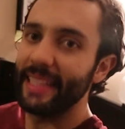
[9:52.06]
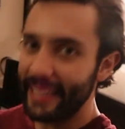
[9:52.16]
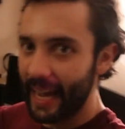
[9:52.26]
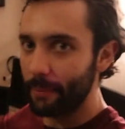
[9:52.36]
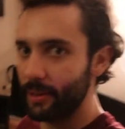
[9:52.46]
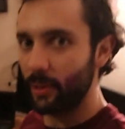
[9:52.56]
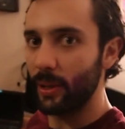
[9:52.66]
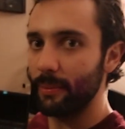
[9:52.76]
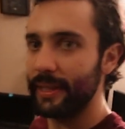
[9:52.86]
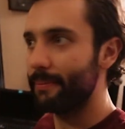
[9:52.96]
the camping
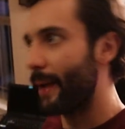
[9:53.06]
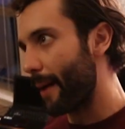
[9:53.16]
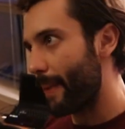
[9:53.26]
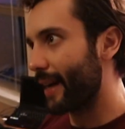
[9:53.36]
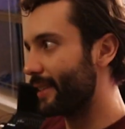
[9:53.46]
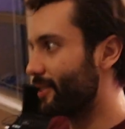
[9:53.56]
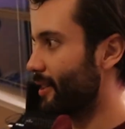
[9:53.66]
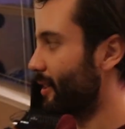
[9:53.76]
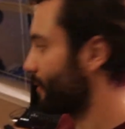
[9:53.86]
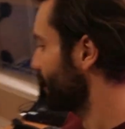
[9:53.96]
equipment, backpacking
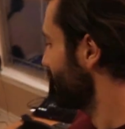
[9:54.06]
stuff.